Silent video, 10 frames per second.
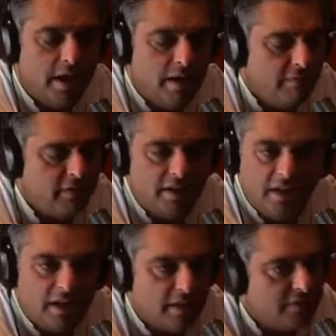
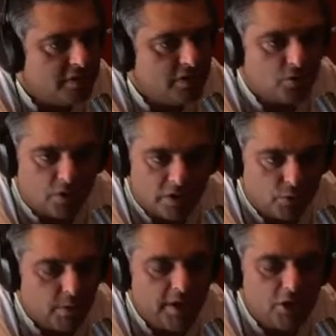Everything in life is a choice.
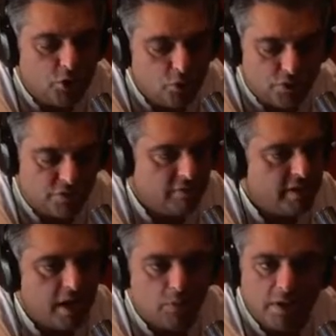We can choose to
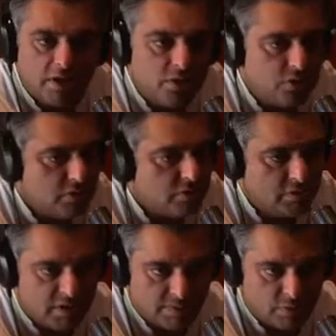react, we can choose to
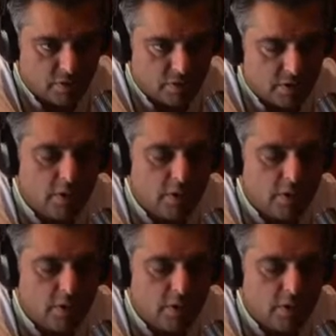respond.